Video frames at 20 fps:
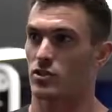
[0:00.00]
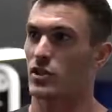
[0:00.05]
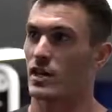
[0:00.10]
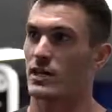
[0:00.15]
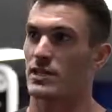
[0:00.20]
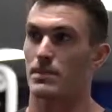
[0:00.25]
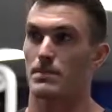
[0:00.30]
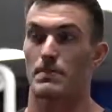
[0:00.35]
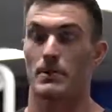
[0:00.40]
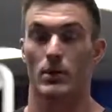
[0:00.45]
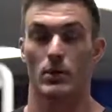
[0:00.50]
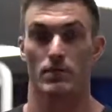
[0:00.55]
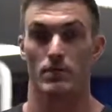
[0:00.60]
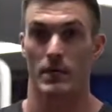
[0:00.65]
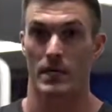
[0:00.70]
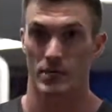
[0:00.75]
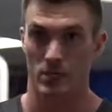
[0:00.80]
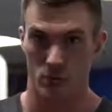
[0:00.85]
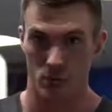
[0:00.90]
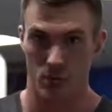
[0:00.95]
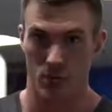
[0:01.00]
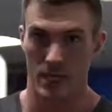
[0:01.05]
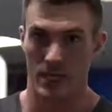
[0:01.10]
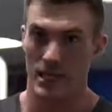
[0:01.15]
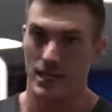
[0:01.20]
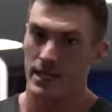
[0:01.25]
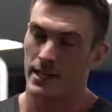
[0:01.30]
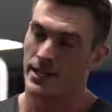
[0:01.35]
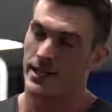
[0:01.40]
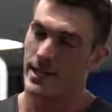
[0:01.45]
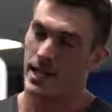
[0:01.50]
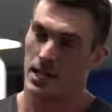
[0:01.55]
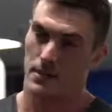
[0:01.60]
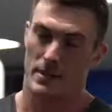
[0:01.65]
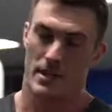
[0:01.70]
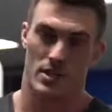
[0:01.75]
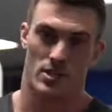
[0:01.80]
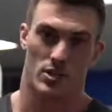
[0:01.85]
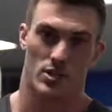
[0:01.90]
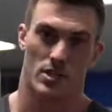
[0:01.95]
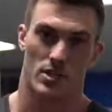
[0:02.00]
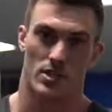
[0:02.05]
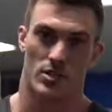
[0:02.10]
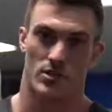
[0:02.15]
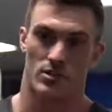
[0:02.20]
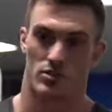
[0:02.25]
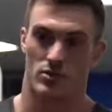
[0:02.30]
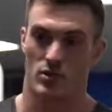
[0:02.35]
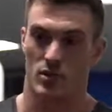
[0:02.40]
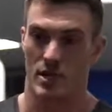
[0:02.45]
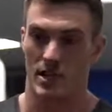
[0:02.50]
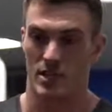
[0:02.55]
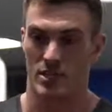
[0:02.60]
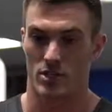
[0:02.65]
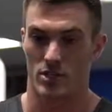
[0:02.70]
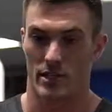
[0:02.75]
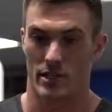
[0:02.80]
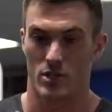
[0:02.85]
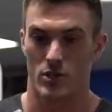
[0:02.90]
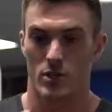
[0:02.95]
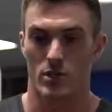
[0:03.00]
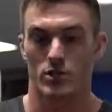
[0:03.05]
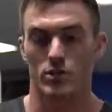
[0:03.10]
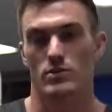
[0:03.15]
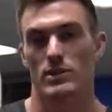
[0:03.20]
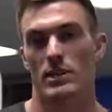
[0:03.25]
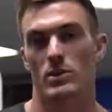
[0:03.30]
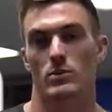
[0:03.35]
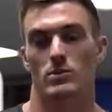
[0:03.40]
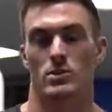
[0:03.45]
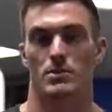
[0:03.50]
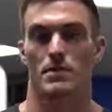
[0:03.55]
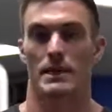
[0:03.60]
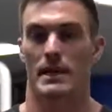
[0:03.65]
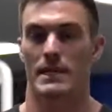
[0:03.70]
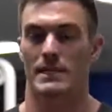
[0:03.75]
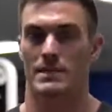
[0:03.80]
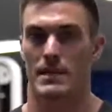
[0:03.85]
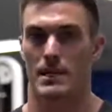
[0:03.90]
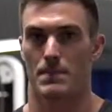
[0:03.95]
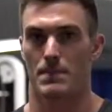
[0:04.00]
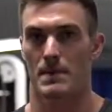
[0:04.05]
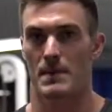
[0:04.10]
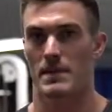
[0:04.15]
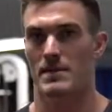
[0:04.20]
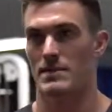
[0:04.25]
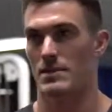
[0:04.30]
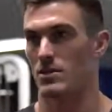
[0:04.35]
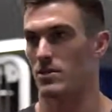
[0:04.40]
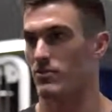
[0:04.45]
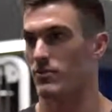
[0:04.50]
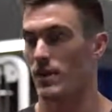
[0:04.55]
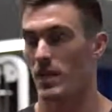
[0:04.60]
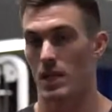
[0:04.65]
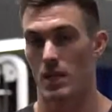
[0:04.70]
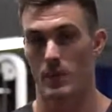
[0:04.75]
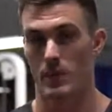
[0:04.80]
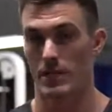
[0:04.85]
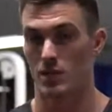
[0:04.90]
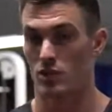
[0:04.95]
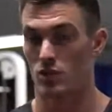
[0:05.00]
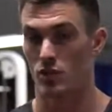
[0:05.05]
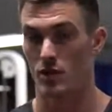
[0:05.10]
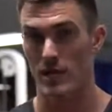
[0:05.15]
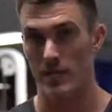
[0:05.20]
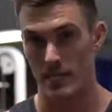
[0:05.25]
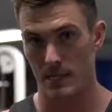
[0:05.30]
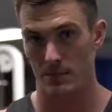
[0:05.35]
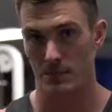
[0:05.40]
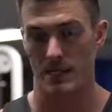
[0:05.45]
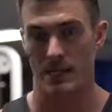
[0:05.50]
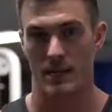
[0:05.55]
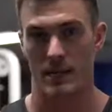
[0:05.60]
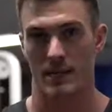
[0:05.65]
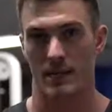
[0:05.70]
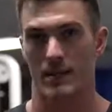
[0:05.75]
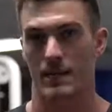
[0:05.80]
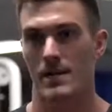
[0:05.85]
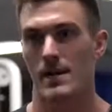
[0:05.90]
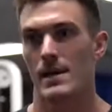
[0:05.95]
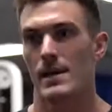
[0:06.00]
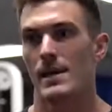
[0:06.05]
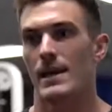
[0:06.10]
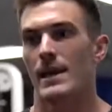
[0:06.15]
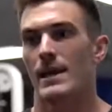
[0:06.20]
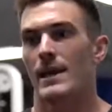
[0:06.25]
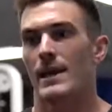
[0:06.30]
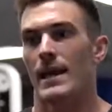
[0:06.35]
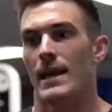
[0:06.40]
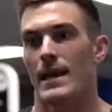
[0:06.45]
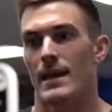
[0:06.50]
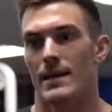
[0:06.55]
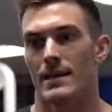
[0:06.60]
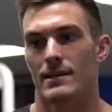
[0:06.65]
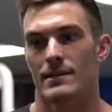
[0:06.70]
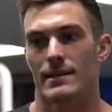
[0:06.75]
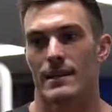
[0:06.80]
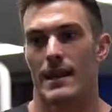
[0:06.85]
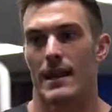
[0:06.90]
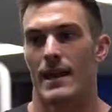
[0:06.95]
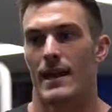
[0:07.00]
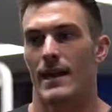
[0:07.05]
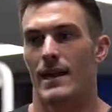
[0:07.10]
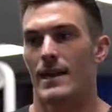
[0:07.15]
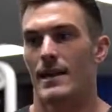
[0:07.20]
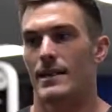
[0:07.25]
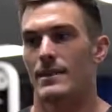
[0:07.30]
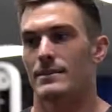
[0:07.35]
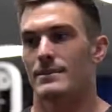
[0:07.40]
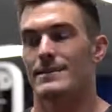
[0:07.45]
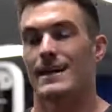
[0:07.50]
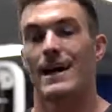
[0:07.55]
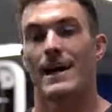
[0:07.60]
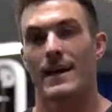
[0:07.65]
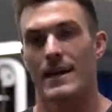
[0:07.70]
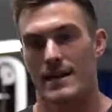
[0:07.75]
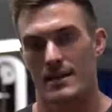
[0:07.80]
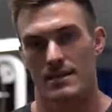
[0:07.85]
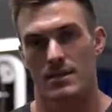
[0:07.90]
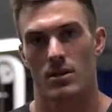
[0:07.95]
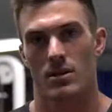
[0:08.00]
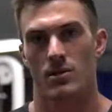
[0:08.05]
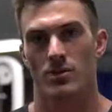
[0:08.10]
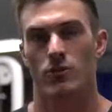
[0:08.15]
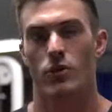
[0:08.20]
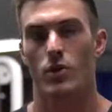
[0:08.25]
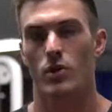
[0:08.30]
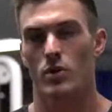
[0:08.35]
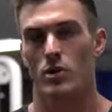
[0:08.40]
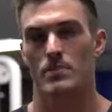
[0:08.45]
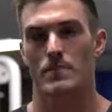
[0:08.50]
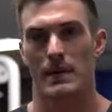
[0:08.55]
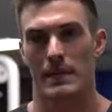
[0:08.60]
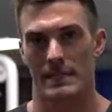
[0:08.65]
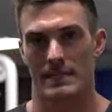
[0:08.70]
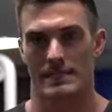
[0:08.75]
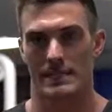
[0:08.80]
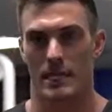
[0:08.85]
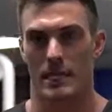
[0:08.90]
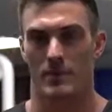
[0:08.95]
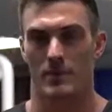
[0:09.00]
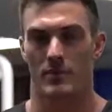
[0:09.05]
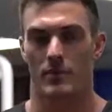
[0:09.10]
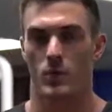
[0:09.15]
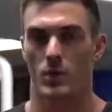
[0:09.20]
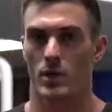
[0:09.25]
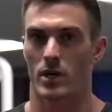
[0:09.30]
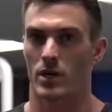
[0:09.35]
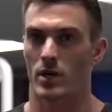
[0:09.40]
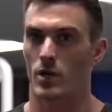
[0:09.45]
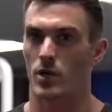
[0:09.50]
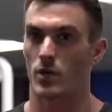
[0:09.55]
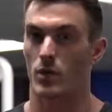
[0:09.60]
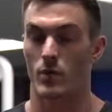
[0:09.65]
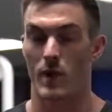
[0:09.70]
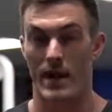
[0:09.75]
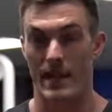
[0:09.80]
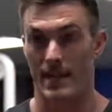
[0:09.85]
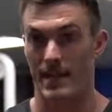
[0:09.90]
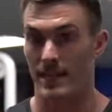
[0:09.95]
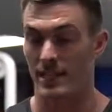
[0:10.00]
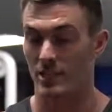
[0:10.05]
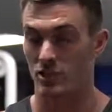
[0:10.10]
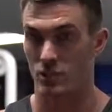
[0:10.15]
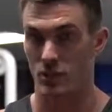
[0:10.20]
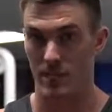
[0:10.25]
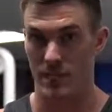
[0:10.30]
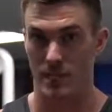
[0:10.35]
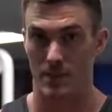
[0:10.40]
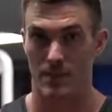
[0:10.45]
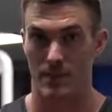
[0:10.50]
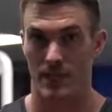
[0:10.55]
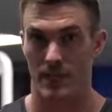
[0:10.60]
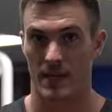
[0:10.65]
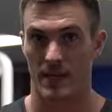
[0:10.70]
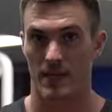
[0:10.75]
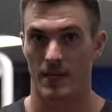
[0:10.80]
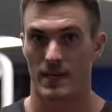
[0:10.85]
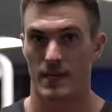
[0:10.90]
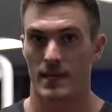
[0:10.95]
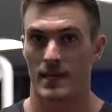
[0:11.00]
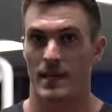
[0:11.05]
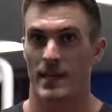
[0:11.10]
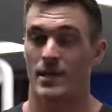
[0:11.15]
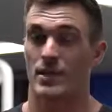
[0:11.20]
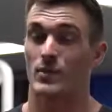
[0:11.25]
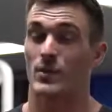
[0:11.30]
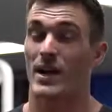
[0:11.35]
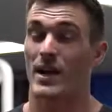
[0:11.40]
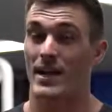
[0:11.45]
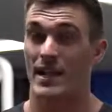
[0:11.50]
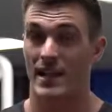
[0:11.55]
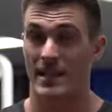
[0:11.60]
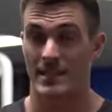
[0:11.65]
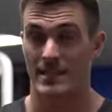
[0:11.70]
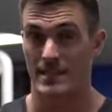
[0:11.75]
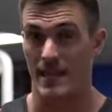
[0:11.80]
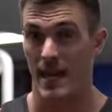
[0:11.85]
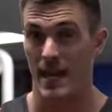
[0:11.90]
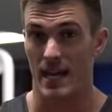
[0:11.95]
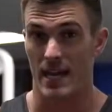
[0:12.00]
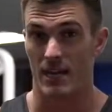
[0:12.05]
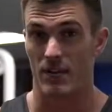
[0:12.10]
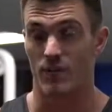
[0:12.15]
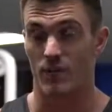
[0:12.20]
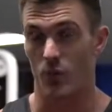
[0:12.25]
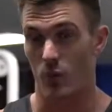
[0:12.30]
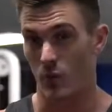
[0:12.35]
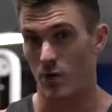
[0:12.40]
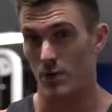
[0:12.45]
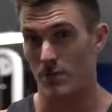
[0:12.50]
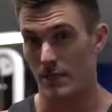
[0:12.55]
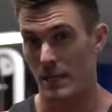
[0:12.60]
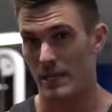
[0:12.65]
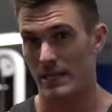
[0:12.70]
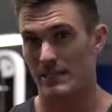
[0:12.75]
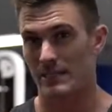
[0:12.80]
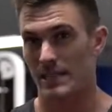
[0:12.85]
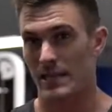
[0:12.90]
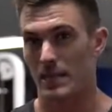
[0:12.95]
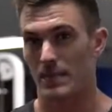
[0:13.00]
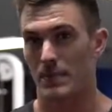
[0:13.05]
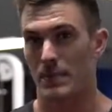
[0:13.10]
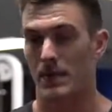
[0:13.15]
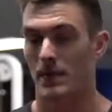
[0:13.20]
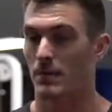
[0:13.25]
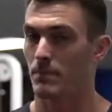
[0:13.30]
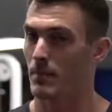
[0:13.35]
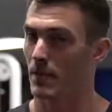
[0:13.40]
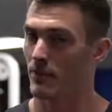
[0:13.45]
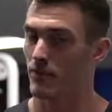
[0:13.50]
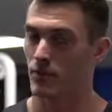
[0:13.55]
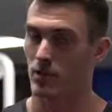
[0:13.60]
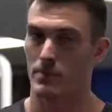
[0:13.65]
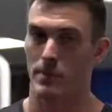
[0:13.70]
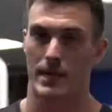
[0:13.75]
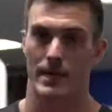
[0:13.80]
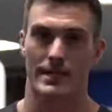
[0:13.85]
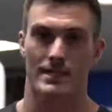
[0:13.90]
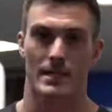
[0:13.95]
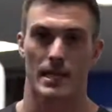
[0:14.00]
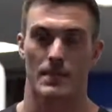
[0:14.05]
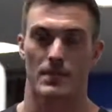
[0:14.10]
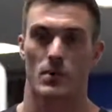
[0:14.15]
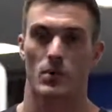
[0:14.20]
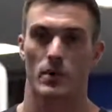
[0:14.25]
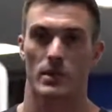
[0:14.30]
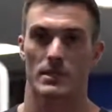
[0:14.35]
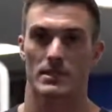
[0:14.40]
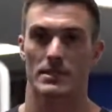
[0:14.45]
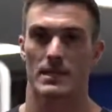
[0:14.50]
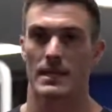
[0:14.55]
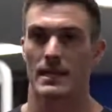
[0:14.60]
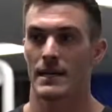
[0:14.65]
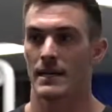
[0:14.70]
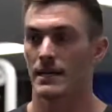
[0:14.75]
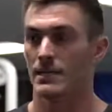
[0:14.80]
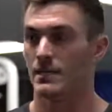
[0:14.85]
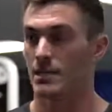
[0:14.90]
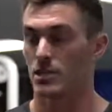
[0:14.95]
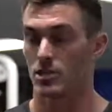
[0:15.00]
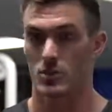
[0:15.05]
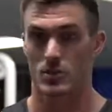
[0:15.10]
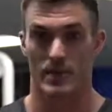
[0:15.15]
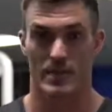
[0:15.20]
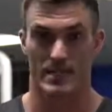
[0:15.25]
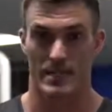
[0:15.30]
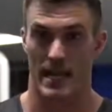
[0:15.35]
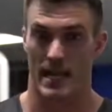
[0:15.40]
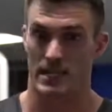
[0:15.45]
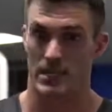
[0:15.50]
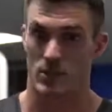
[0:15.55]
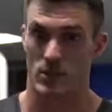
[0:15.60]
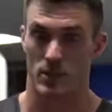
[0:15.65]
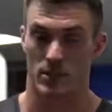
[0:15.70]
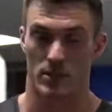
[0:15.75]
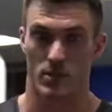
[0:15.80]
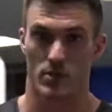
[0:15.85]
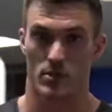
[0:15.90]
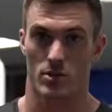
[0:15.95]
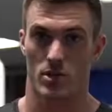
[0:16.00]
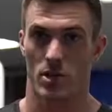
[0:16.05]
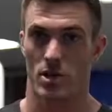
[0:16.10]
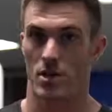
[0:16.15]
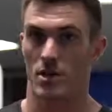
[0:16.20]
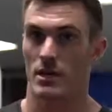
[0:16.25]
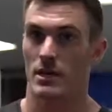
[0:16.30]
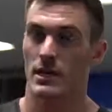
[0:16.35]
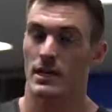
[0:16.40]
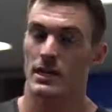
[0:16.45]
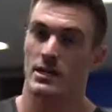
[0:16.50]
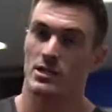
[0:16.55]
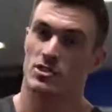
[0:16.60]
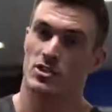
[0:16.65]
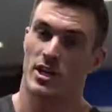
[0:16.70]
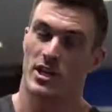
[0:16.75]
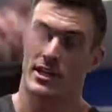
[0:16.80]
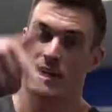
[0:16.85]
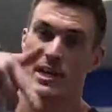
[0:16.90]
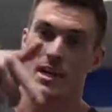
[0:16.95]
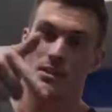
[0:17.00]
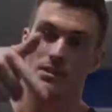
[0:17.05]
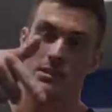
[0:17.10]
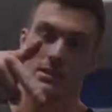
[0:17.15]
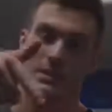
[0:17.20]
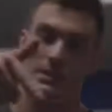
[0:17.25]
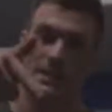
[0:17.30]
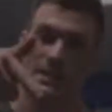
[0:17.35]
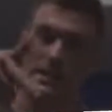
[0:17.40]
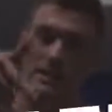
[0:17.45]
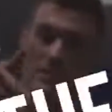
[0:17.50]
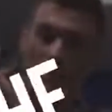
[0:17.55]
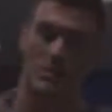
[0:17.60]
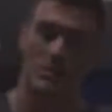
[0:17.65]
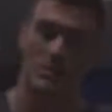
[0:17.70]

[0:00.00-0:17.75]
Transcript: trying to build muscle, you got to make sure that you understand what your body type is and you're following a training plan and a diet for your body type. If you want to know the right kind of training plan and the right kind of diet for your body type, my free body type quiz tells you exactly what those are. Check it out, click the link in